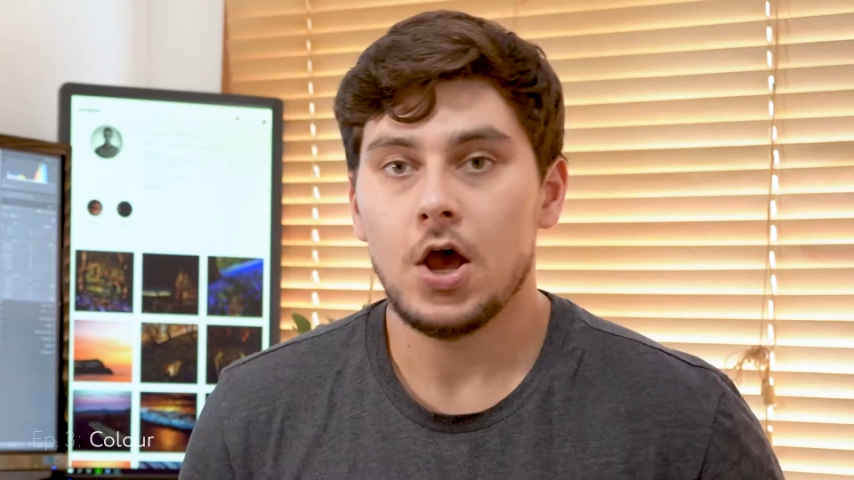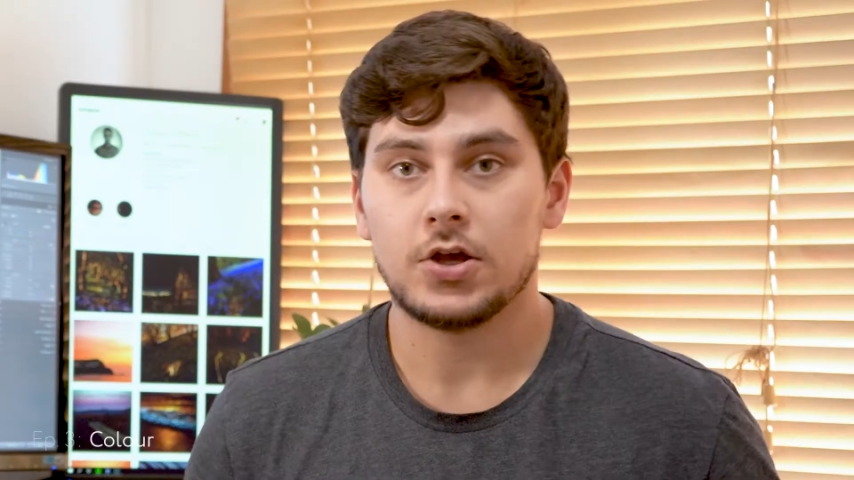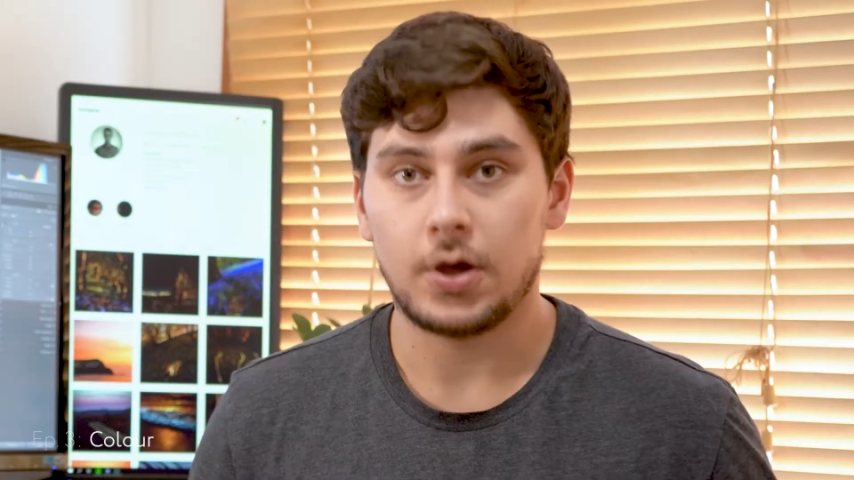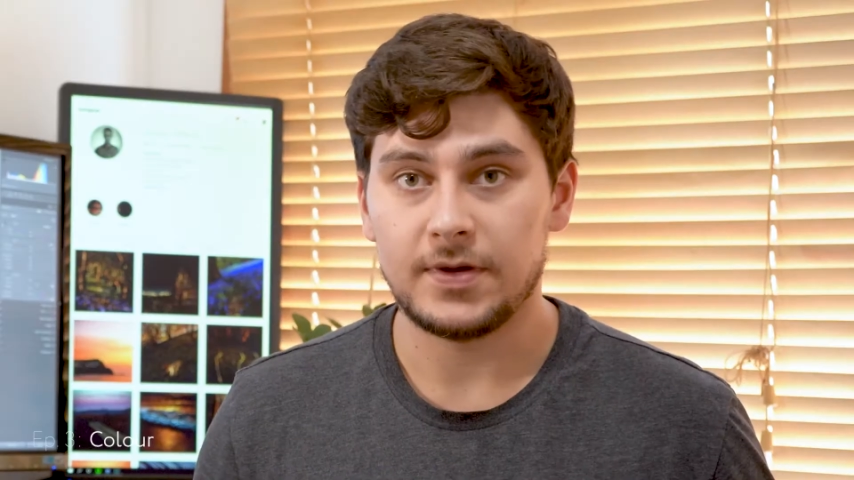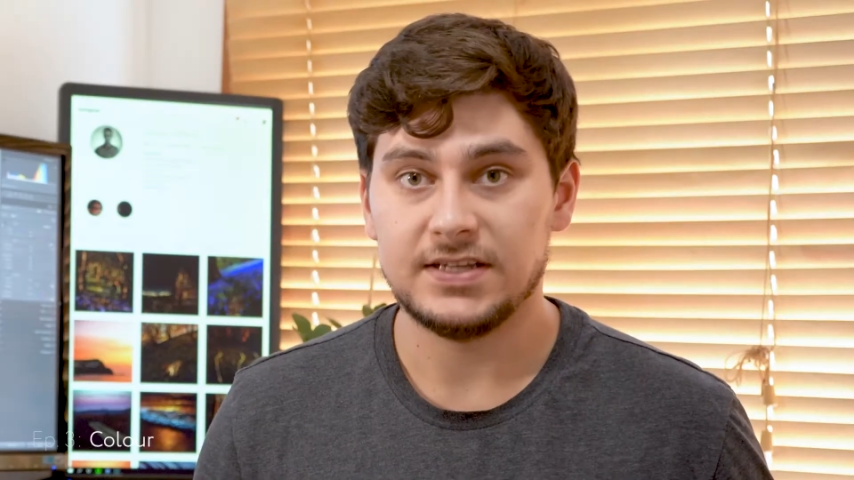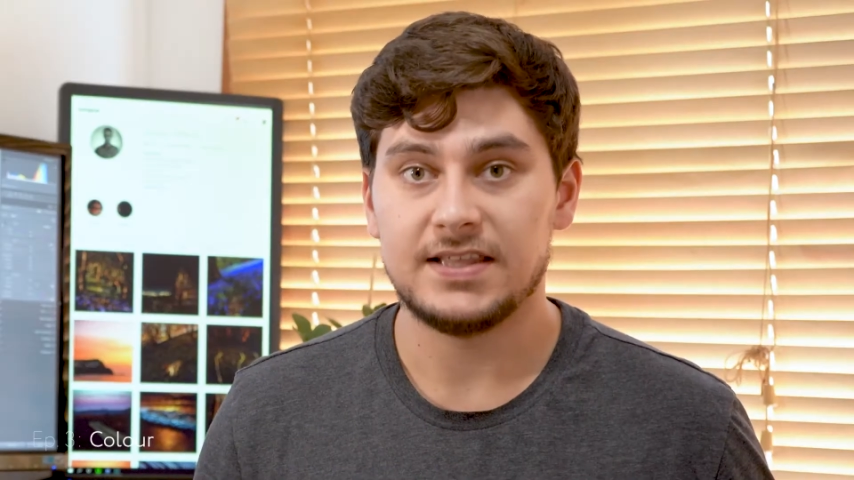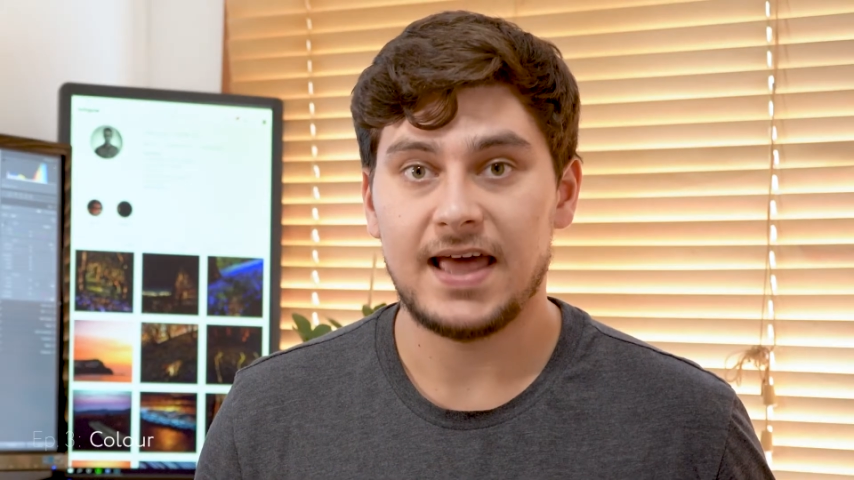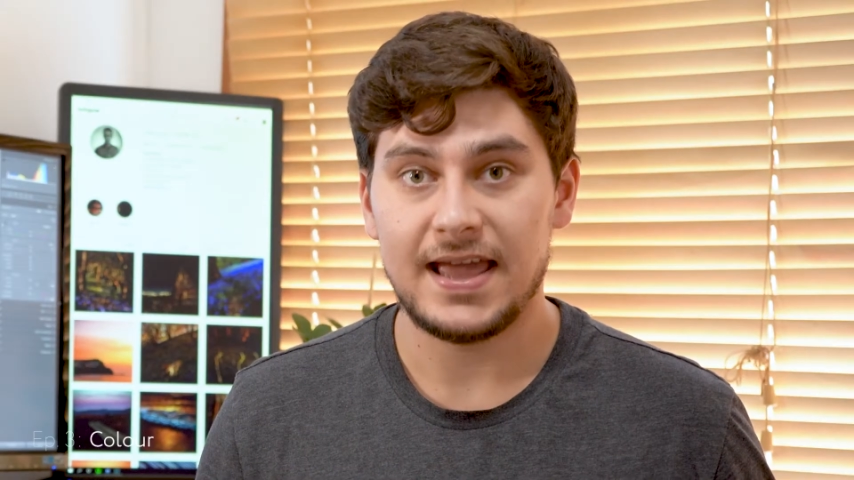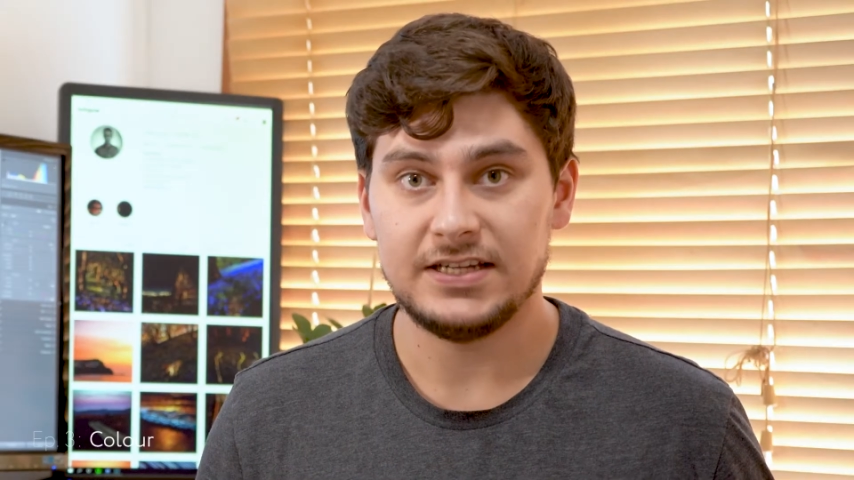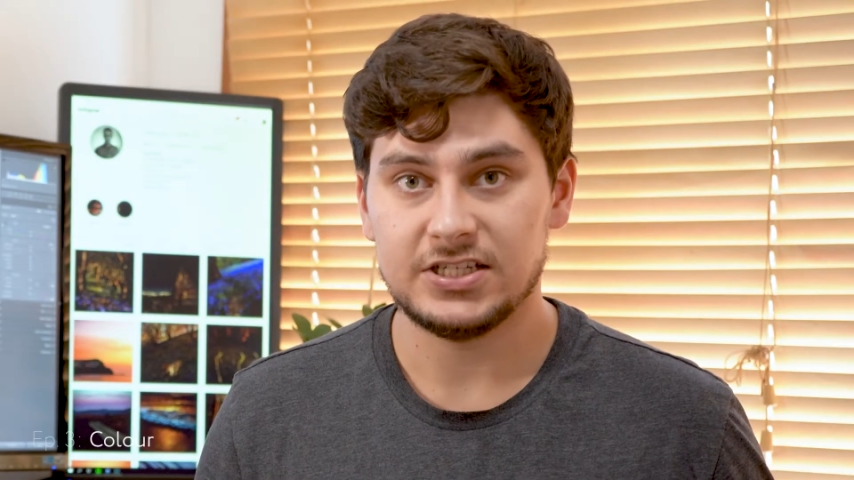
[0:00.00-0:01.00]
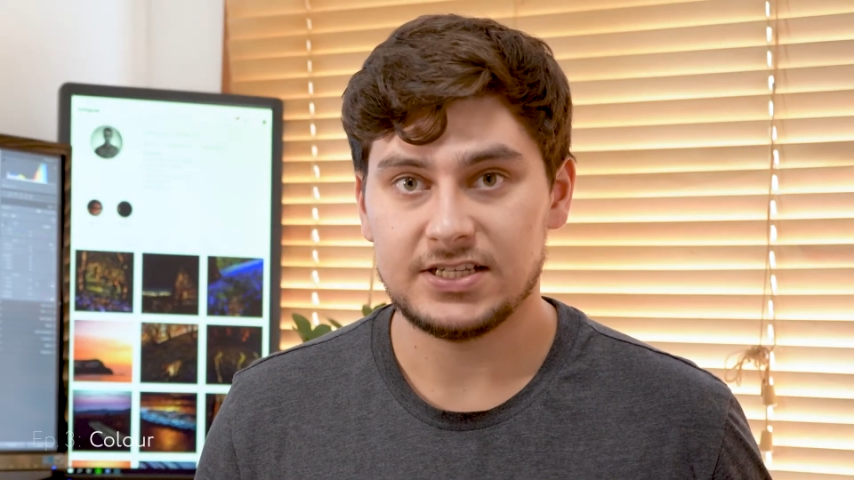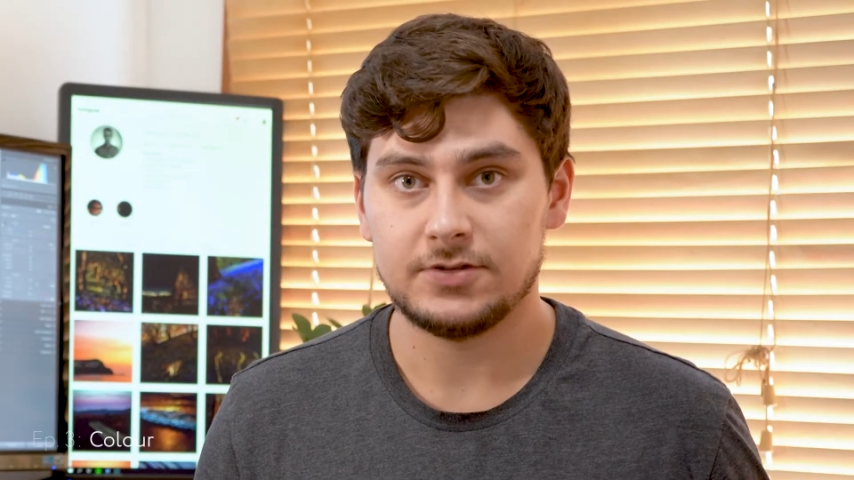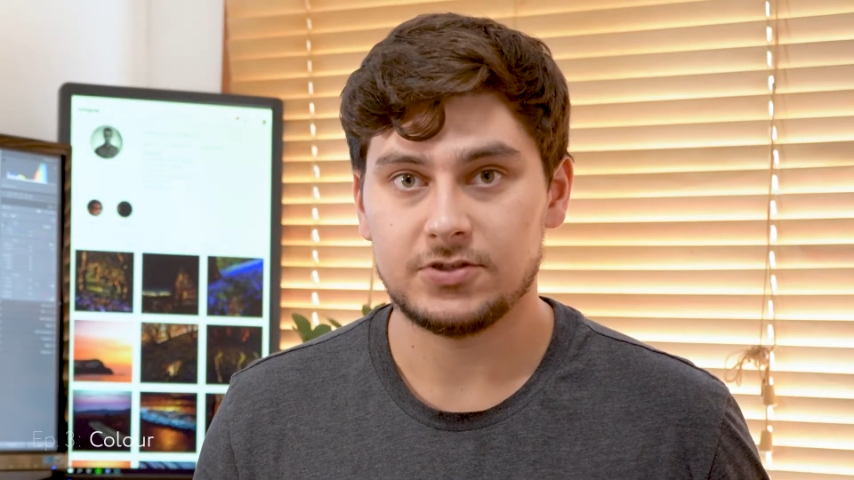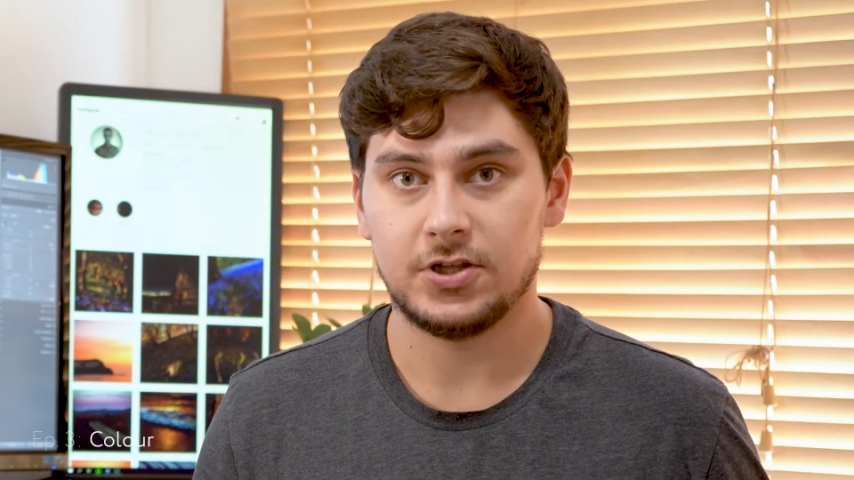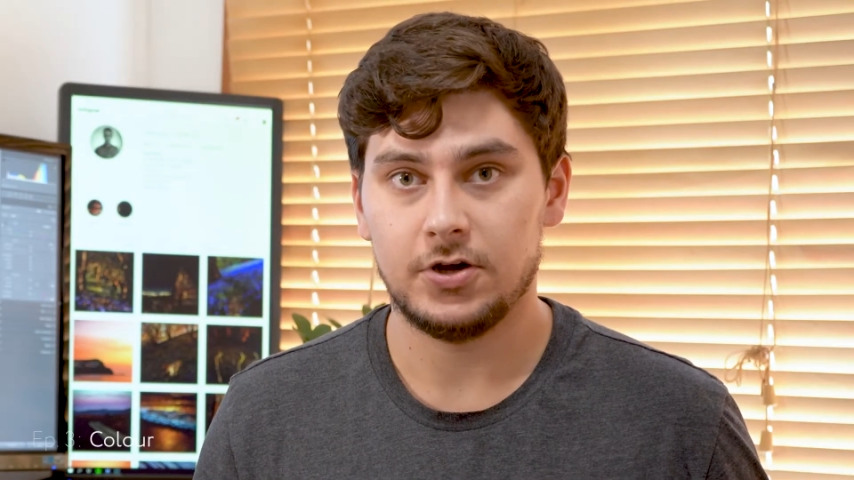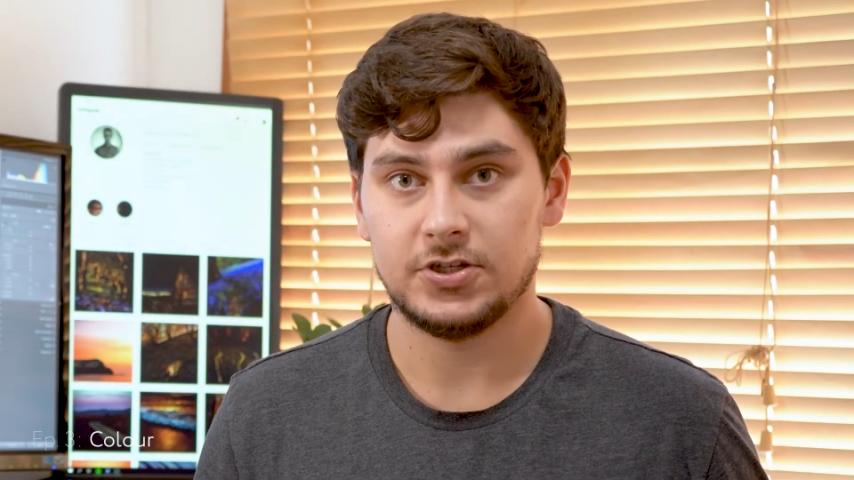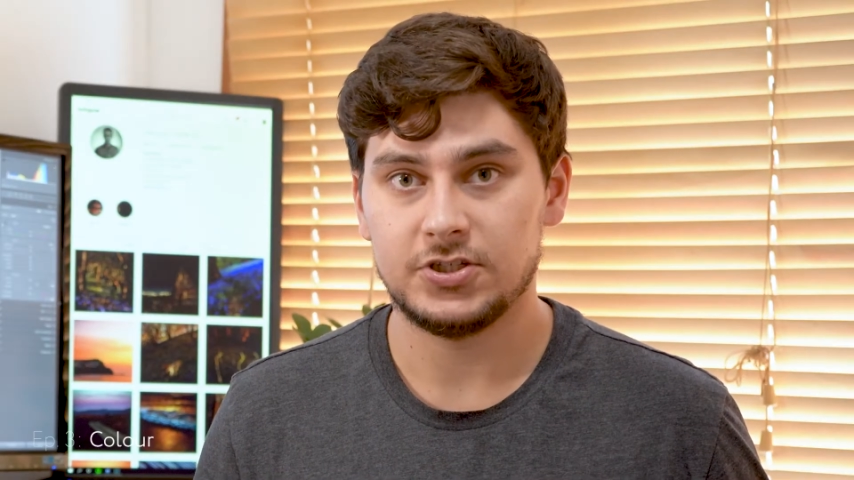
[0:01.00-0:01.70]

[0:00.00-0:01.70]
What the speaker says: going into the HSL slider,